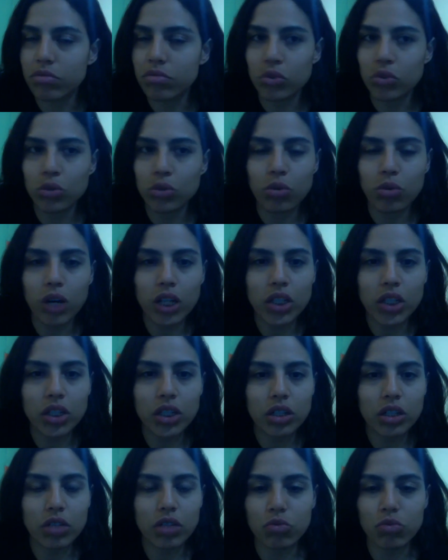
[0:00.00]
to watch
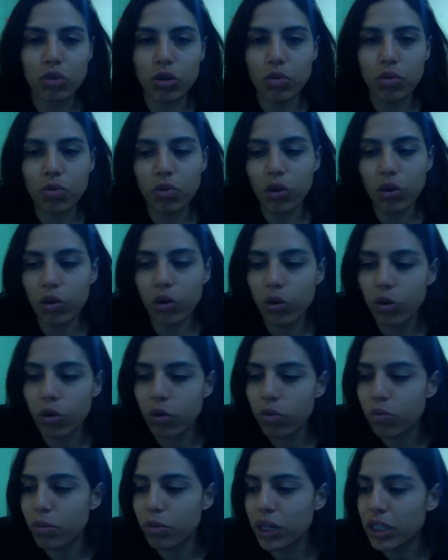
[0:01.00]
the growth of
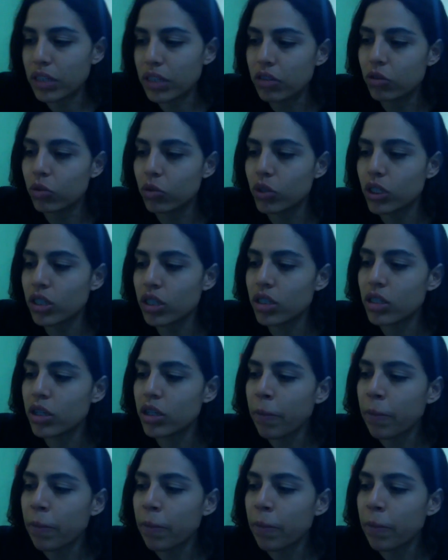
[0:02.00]
my students.